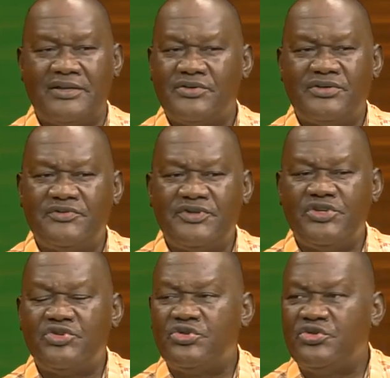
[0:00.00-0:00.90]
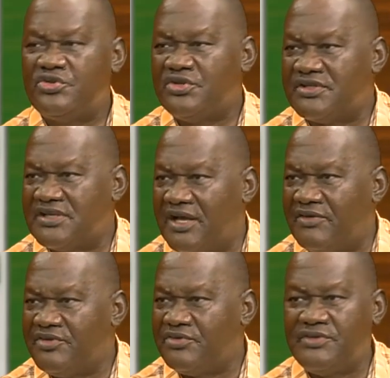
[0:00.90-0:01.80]
You could even introduce
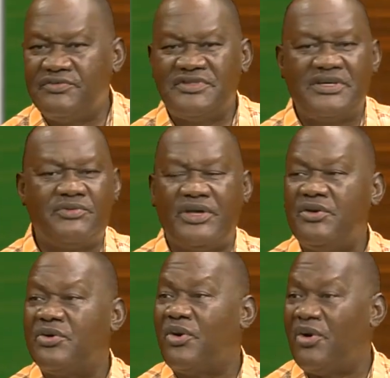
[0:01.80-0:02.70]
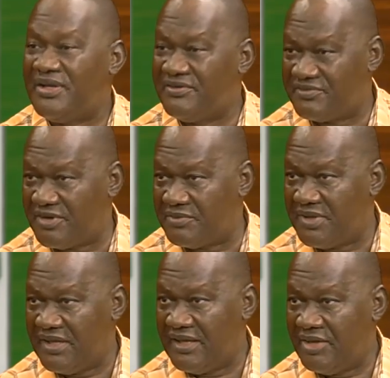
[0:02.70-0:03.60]
yourself. You could even say where you're calling from
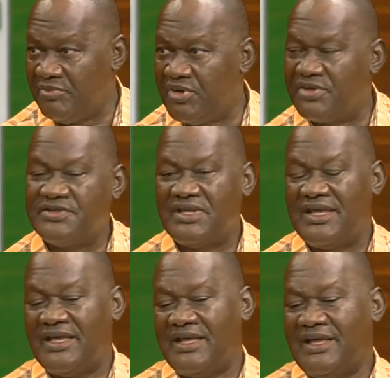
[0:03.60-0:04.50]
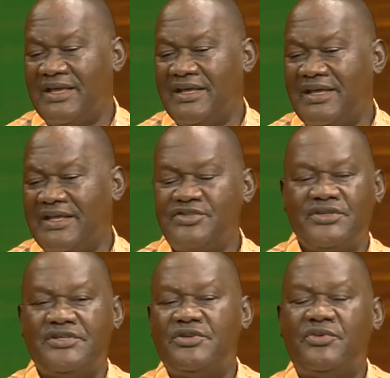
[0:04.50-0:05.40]
because
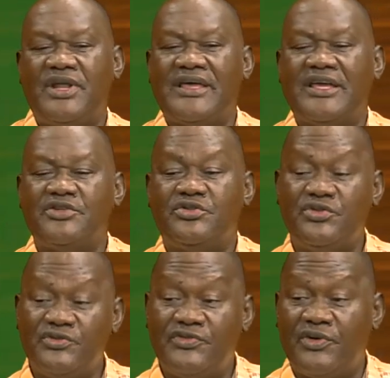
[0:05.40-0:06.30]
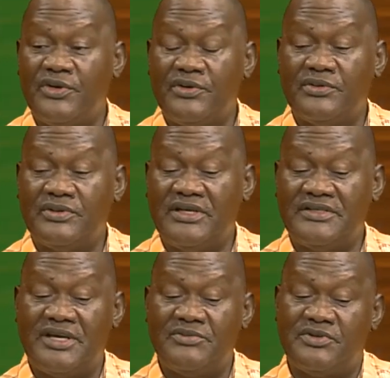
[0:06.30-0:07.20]
it's, it's not what I can do for you
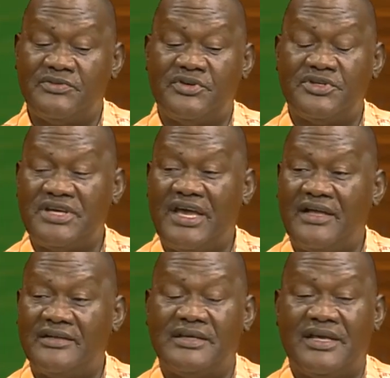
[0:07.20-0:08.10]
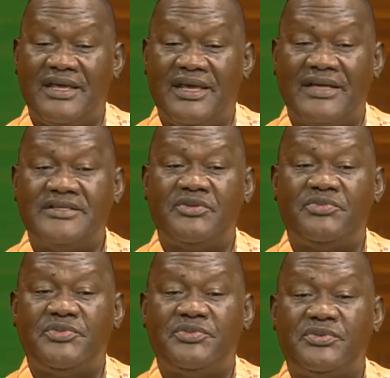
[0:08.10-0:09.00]
in terms of your child. I
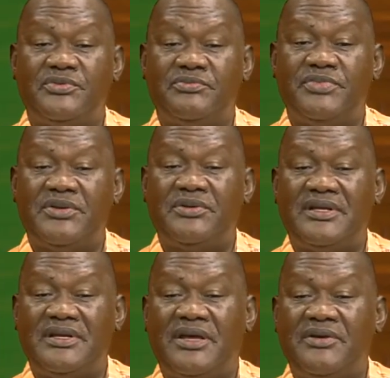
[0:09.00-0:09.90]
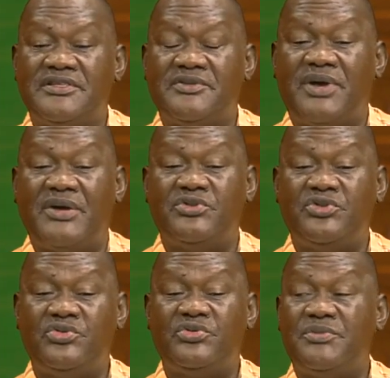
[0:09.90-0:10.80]
tell people, Benola now is
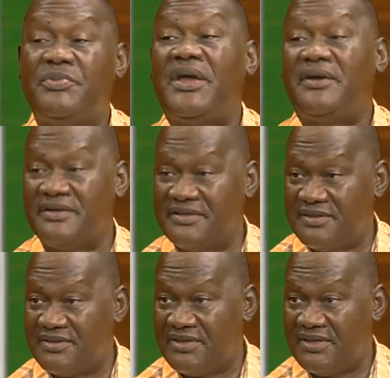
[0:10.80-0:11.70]
about you, the parent.